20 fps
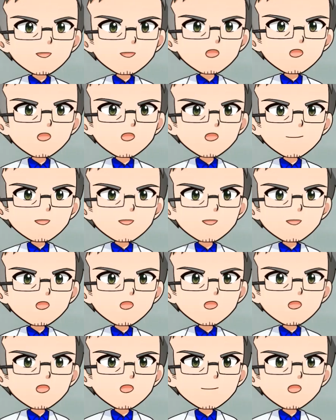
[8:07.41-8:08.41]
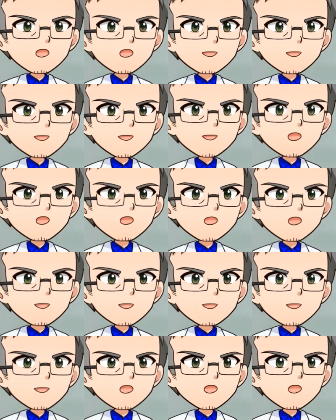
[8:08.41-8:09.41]
most information is input
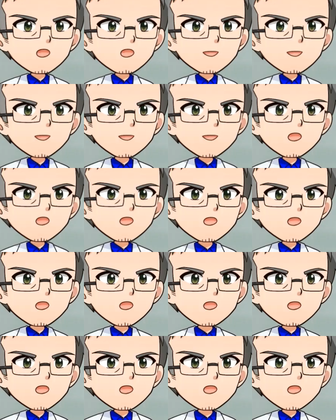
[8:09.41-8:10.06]
with a keyboard,